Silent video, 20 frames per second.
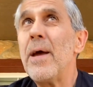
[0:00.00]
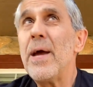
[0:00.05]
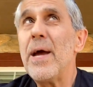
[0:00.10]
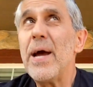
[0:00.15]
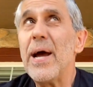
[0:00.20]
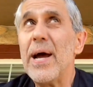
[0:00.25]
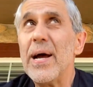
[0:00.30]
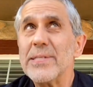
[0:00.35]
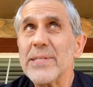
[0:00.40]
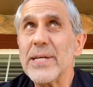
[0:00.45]

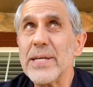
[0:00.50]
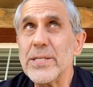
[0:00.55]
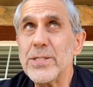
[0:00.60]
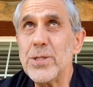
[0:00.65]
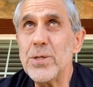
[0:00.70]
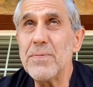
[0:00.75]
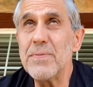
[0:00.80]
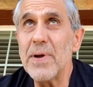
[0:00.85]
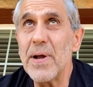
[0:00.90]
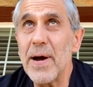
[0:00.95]
as a
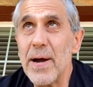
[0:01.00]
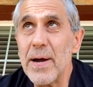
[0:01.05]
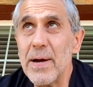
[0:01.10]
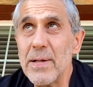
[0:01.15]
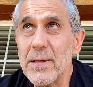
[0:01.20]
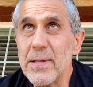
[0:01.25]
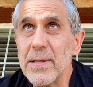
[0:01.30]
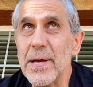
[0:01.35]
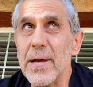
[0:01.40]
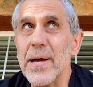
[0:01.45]

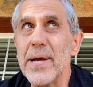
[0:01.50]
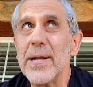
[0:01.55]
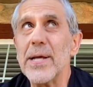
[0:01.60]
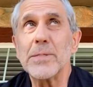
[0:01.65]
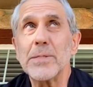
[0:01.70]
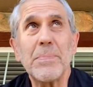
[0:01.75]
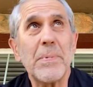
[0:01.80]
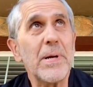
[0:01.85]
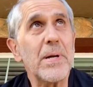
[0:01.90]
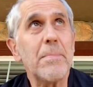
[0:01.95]
juvenile, and I
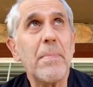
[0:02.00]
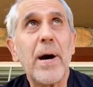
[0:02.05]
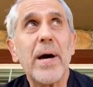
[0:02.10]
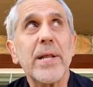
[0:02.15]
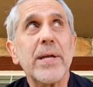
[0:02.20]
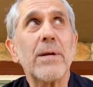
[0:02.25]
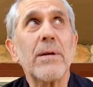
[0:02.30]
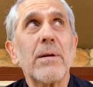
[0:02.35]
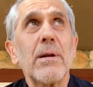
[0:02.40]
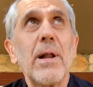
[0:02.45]
spent about a
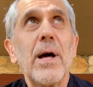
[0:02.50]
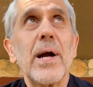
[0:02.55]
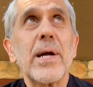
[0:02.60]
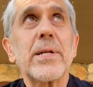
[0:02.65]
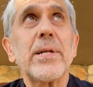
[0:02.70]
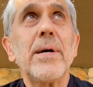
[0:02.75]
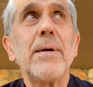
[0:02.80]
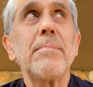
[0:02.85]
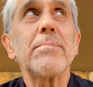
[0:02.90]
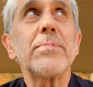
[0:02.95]
year locked
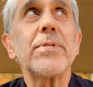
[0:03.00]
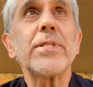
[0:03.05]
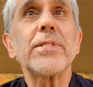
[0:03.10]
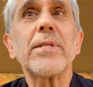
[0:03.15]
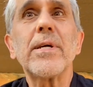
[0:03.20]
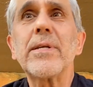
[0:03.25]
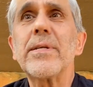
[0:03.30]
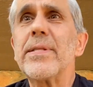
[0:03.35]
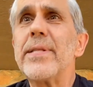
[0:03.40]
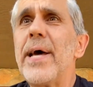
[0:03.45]
up, just
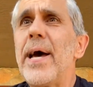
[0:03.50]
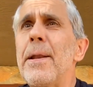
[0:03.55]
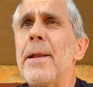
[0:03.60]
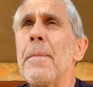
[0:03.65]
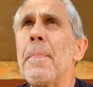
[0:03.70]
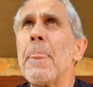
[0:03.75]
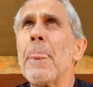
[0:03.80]
under that,